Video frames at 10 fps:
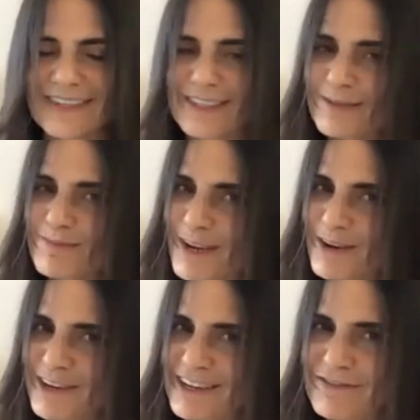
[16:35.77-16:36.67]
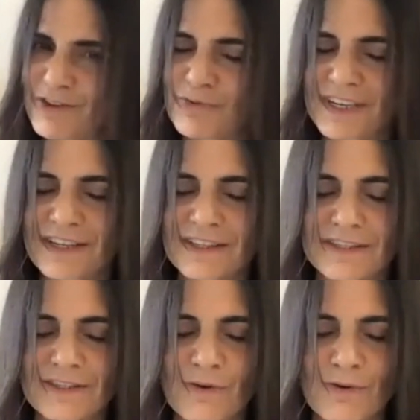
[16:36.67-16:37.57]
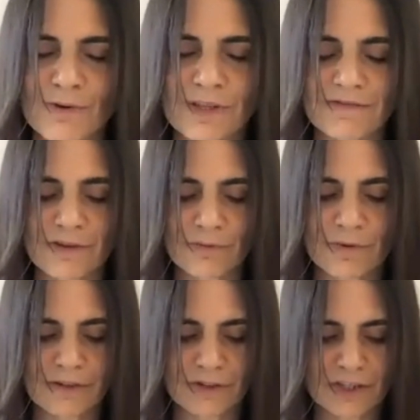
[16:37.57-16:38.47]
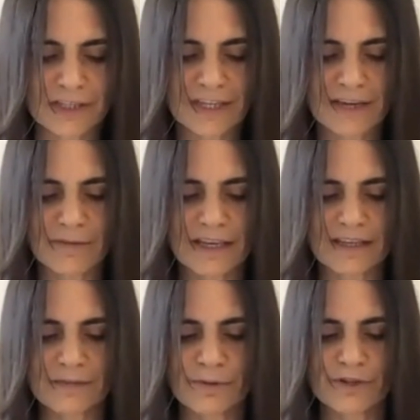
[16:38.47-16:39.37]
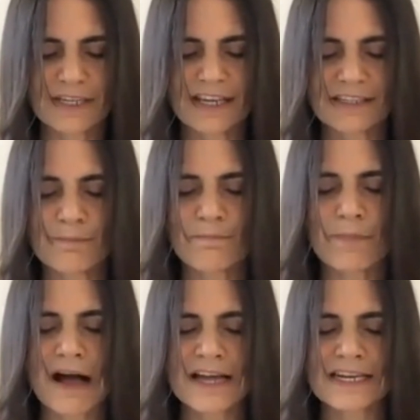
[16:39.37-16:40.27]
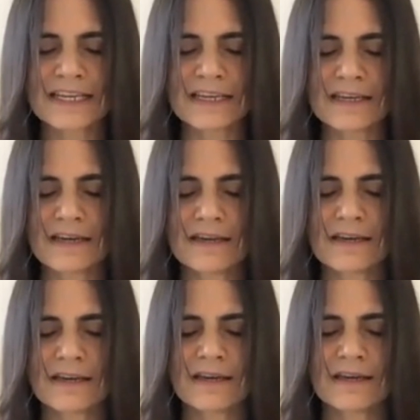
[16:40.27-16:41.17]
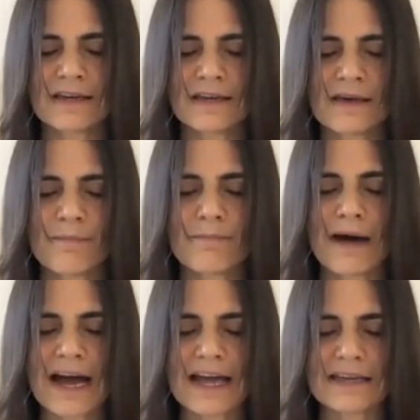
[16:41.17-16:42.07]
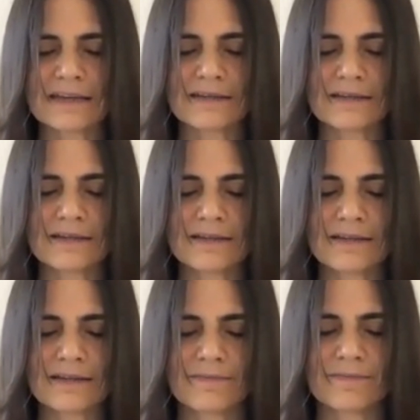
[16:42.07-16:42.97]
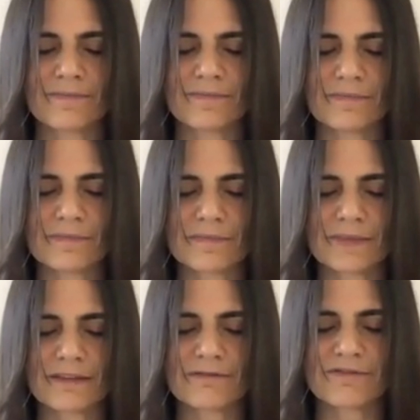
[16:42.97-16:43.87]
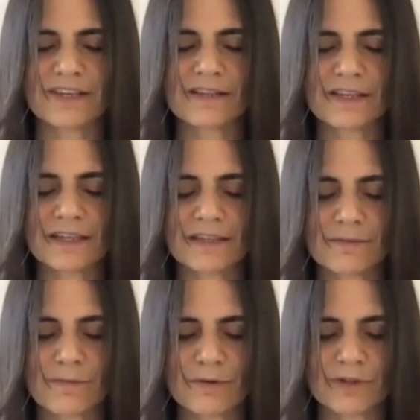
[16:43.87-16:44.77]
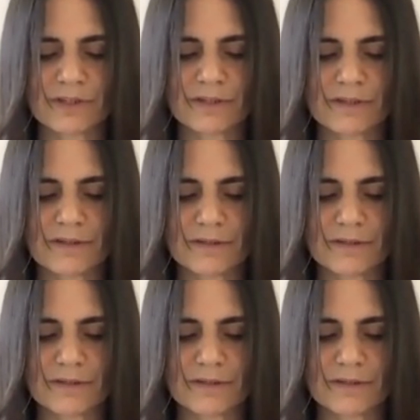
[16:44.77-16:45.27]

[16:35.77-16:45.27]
a spirit, if you will, a soul, if you will. Just like me, this person has a body, mind, feelings, emotions.